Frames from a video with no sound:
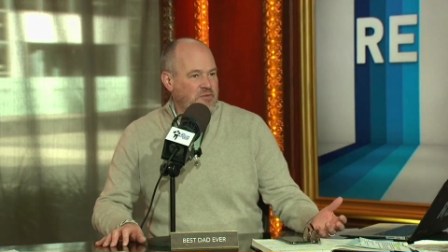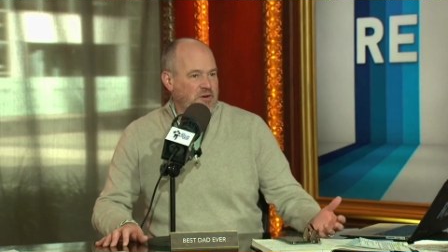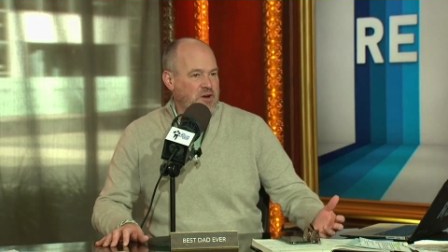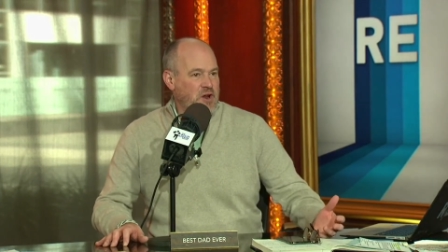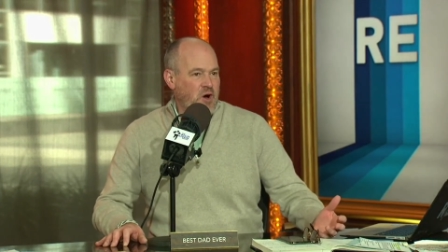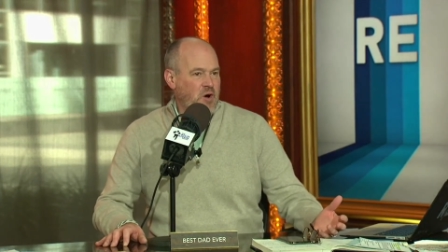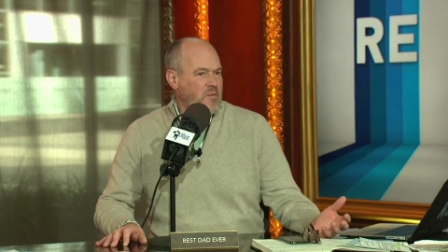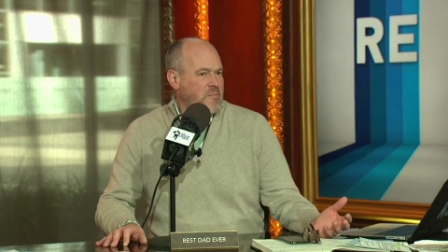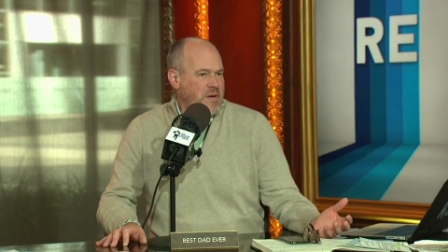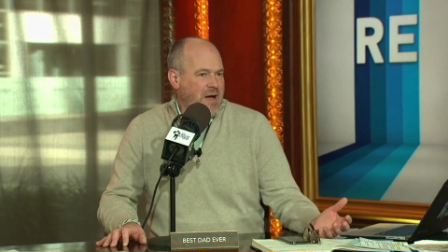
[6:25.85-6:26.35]
for
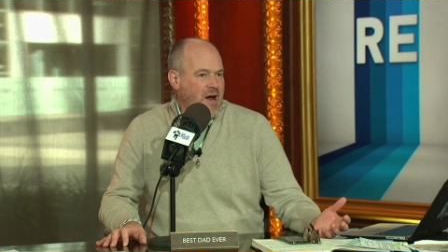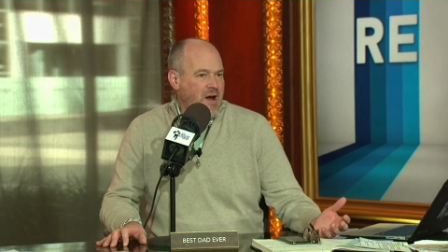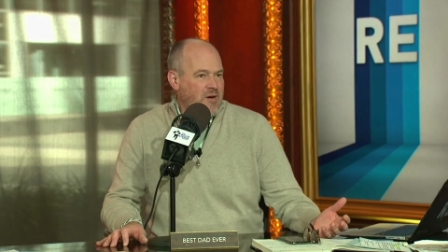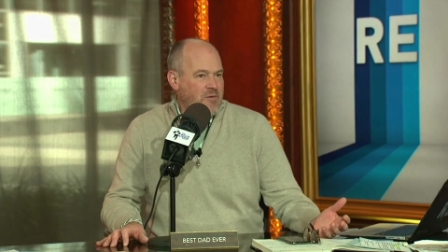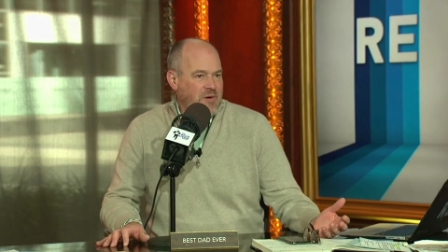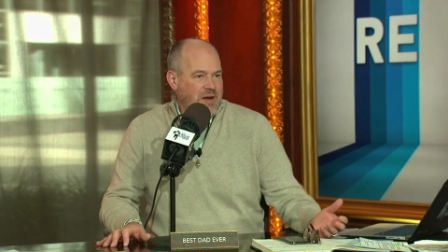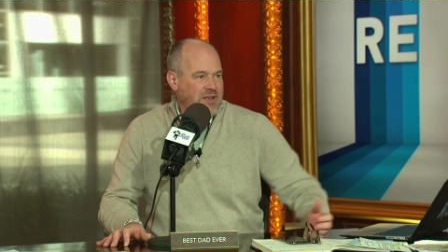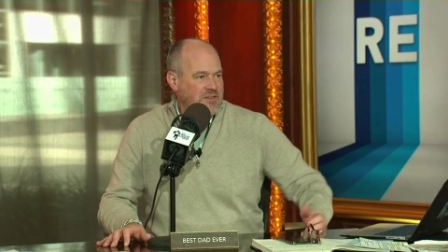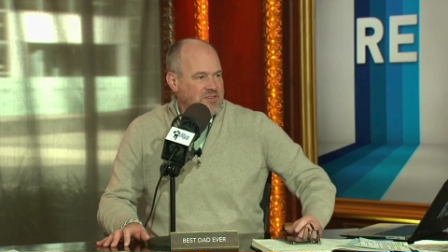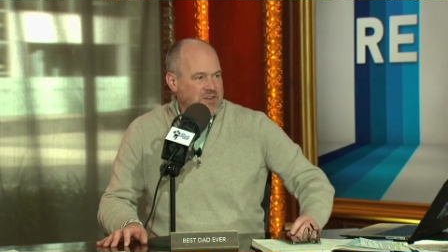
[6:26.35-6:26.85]
no
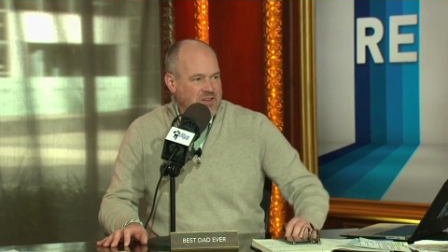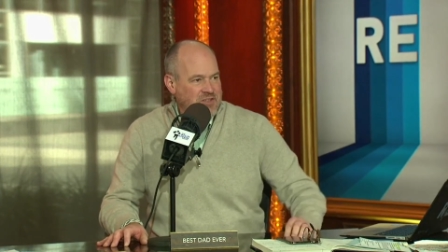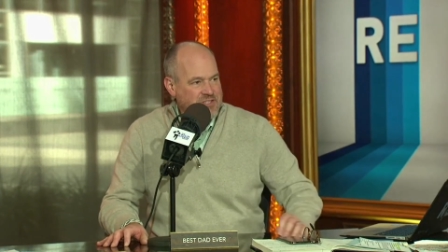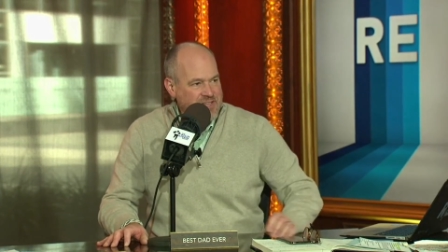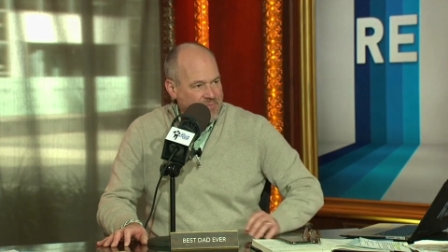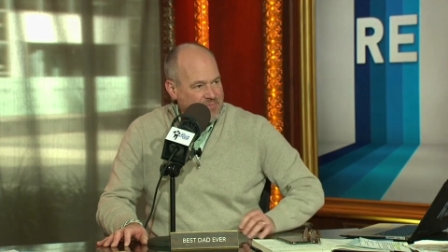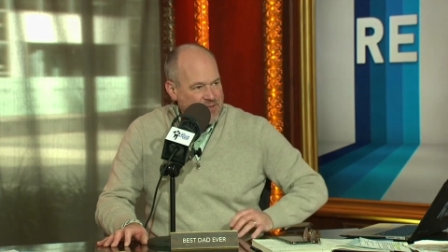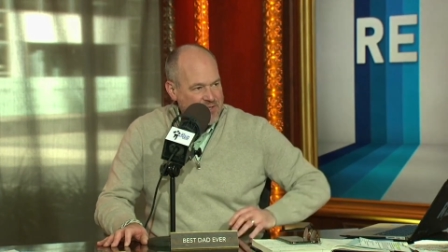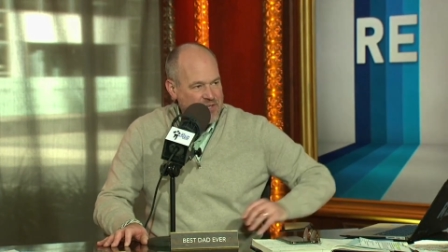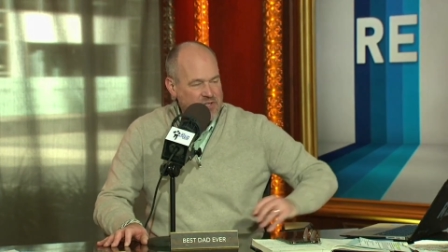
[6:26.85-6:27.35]
apparent reason
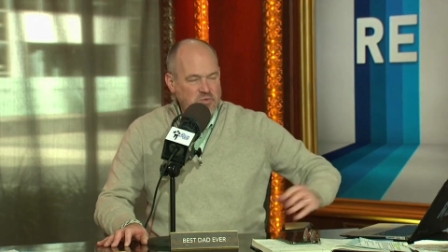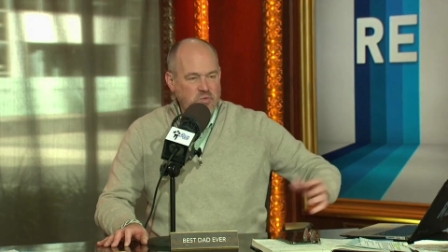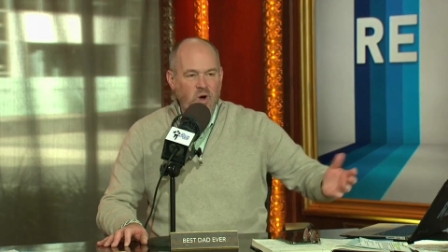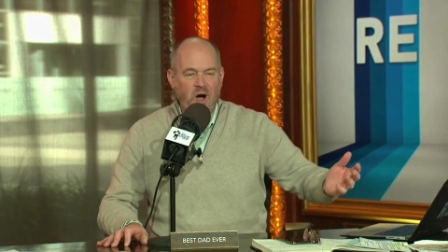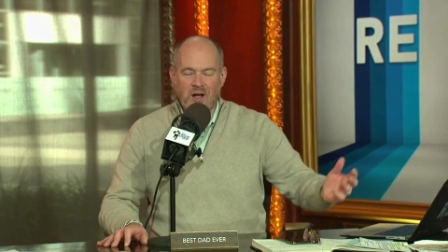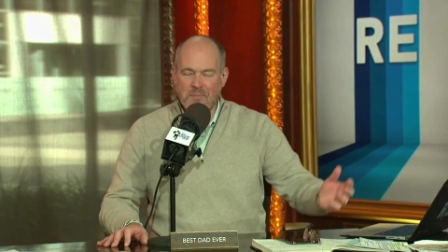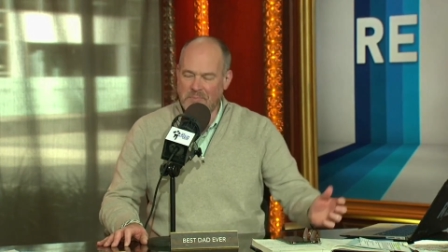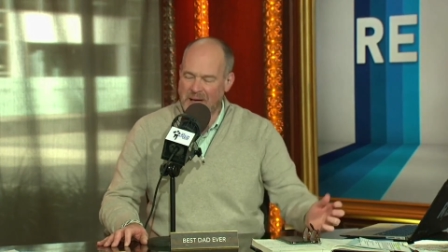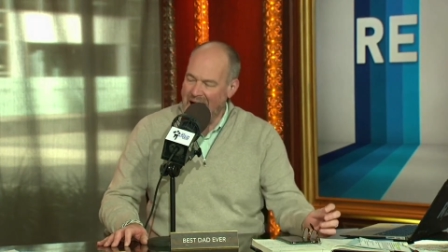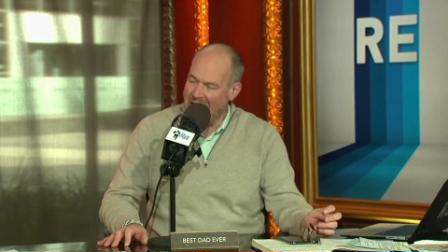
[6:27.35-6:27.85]
except to just
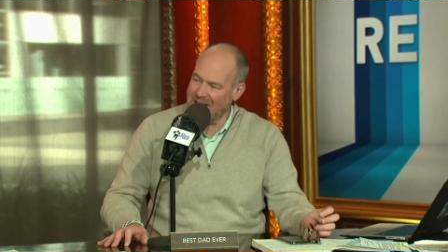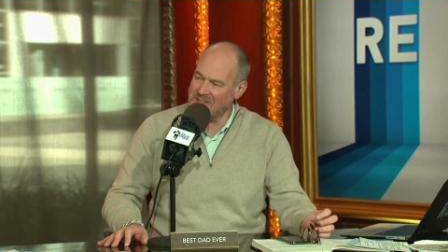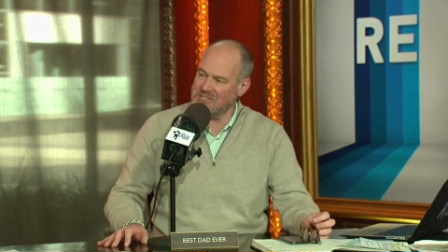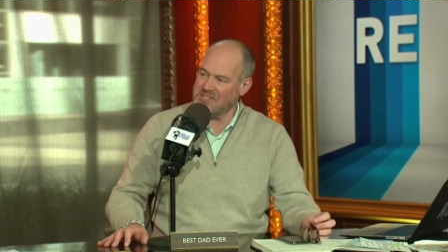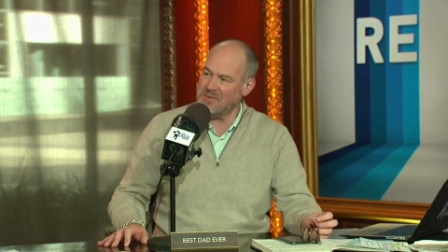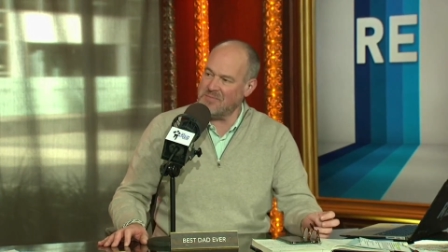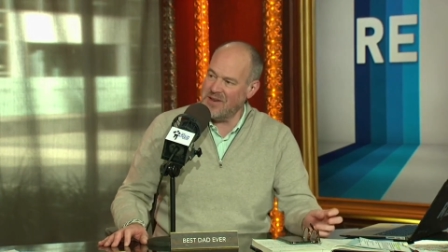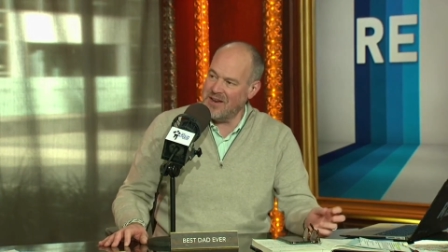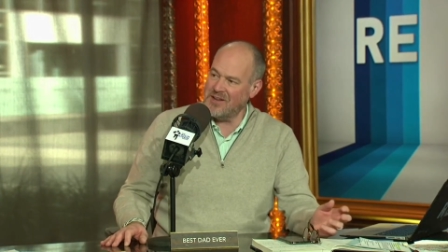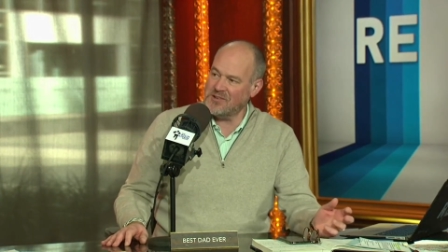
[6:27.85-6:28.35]
walk past
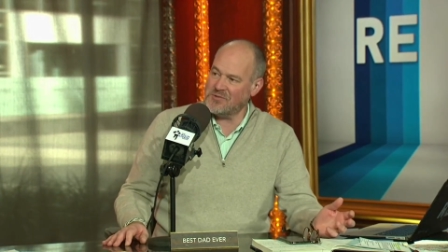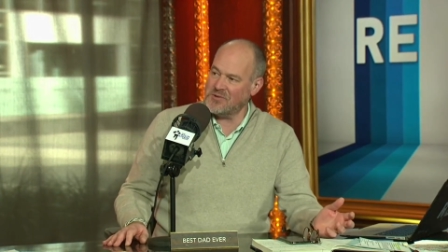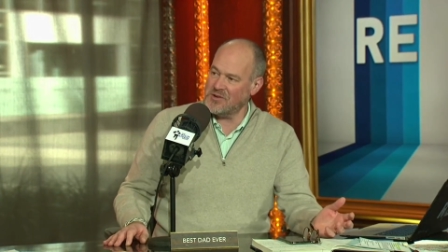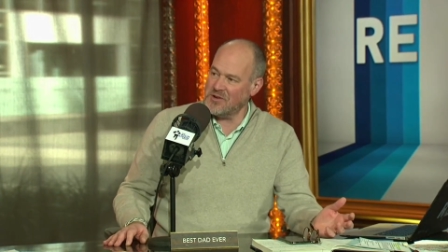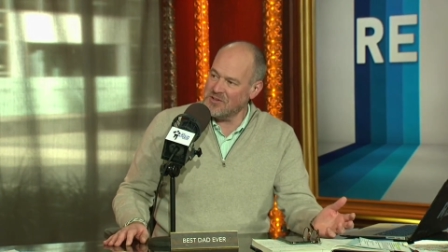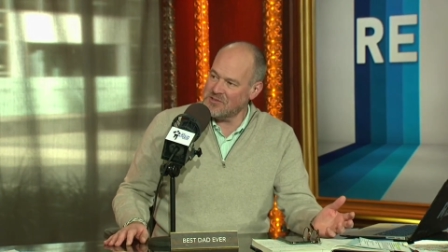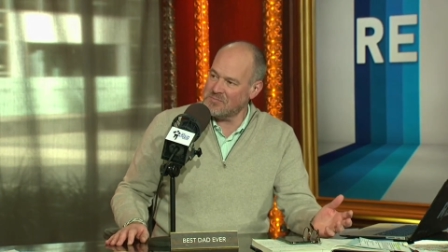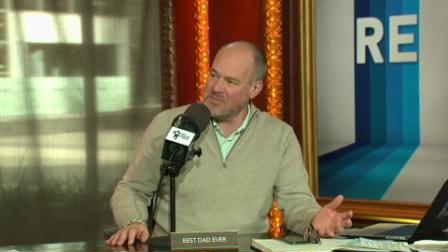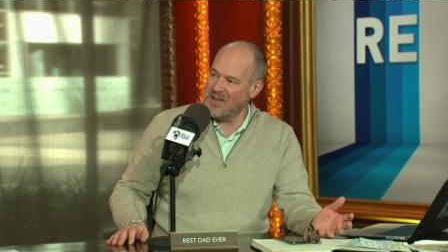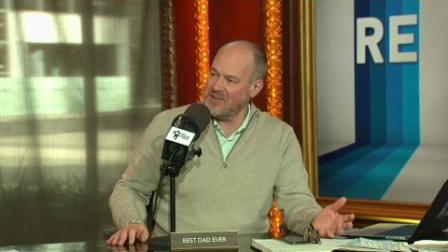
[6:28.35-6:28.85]
him and
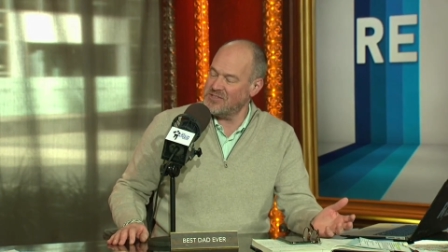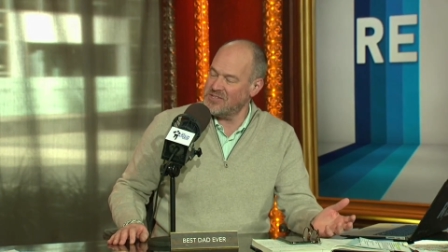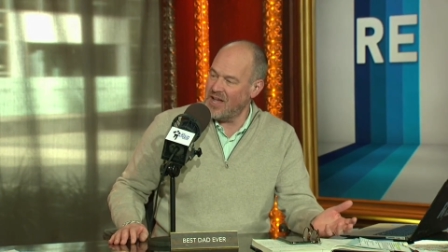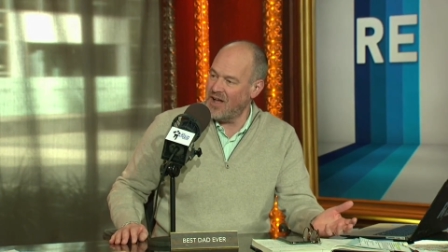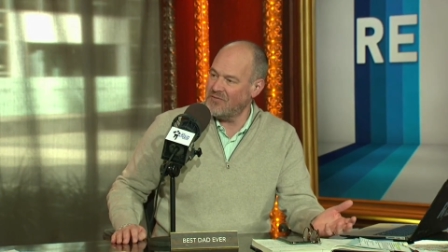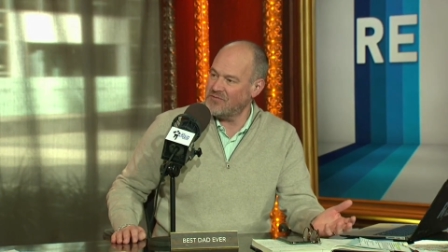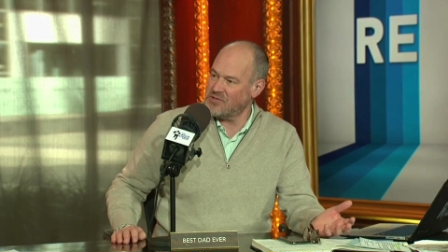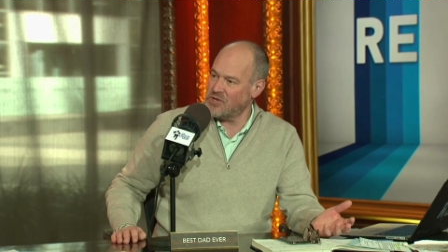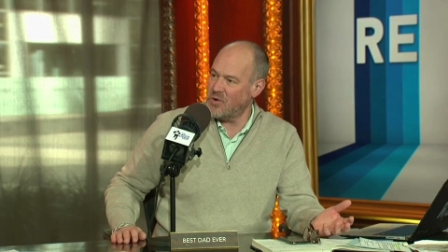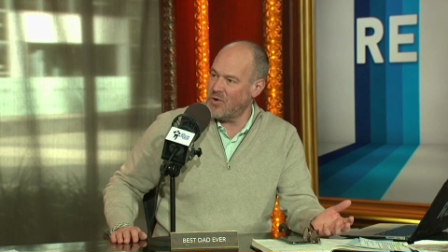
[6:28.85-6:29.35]
introduce
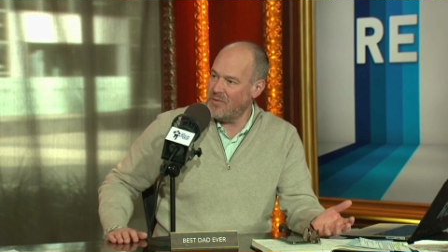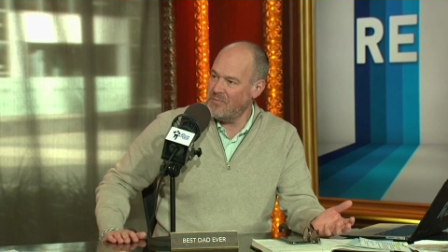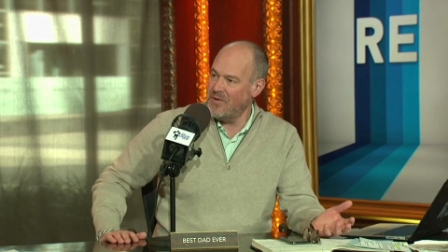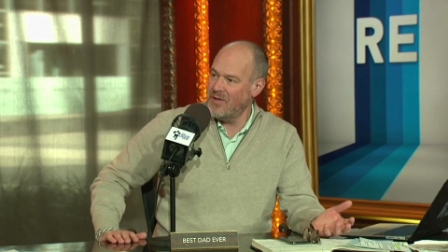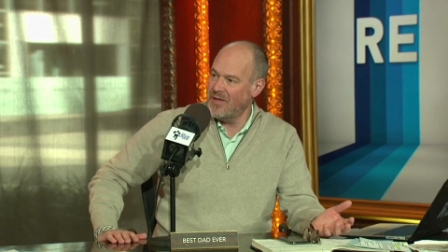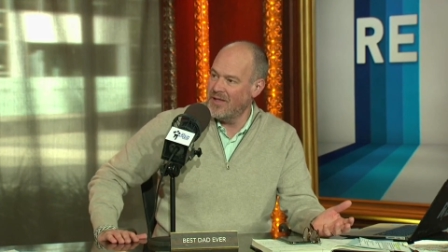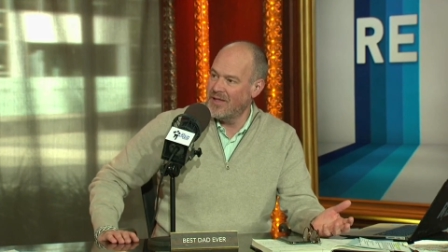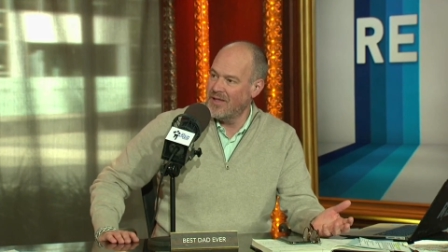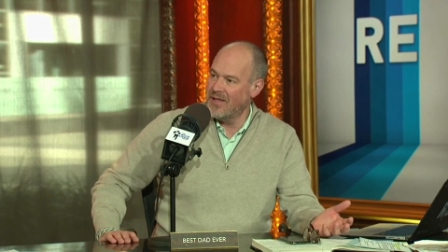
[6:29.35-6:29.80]
myself to him.